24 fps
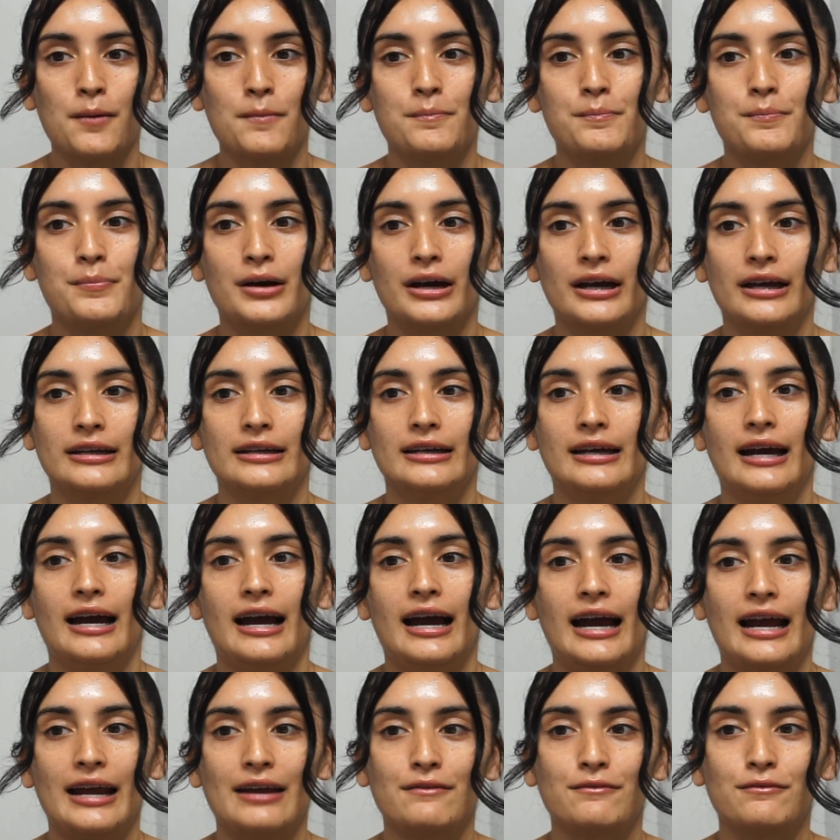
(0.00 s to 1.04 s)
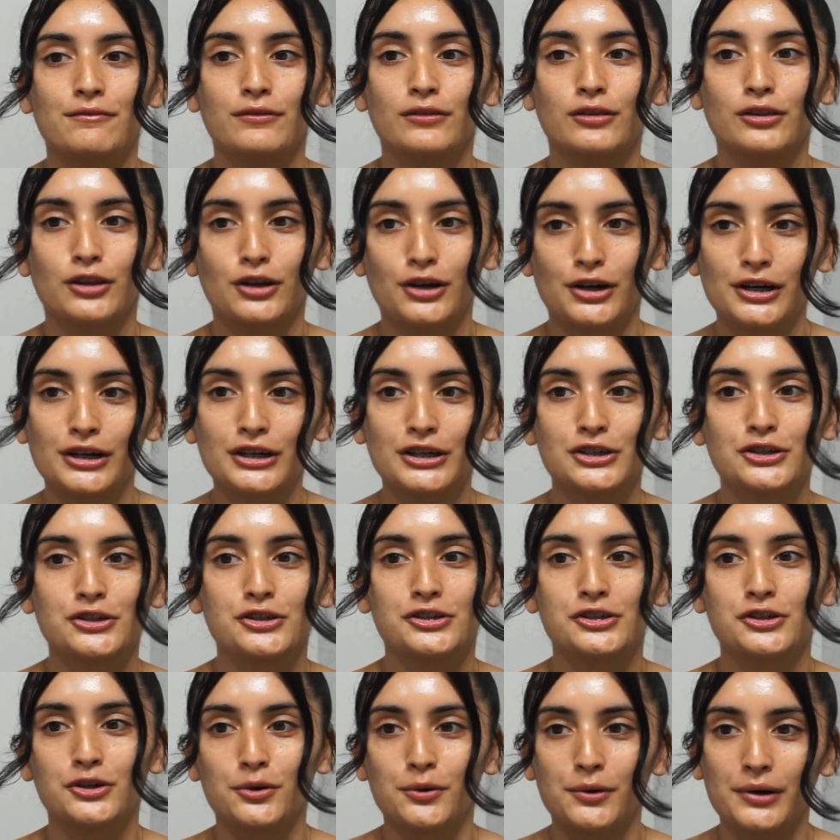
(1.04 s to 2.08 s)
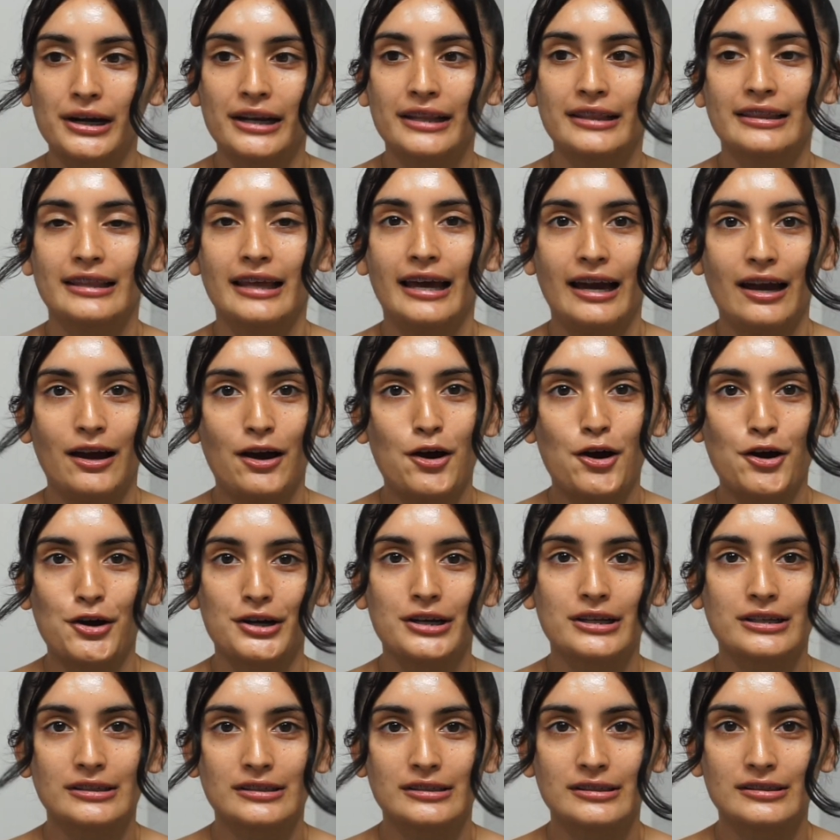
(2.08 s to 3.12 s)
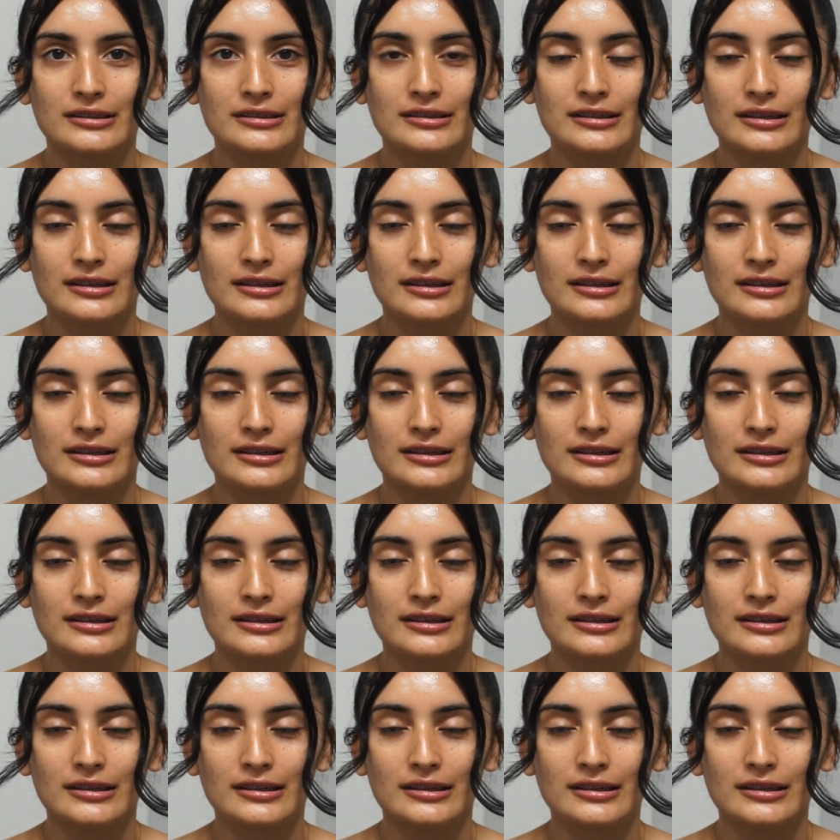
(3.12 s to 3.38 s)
But I've learned during that hardest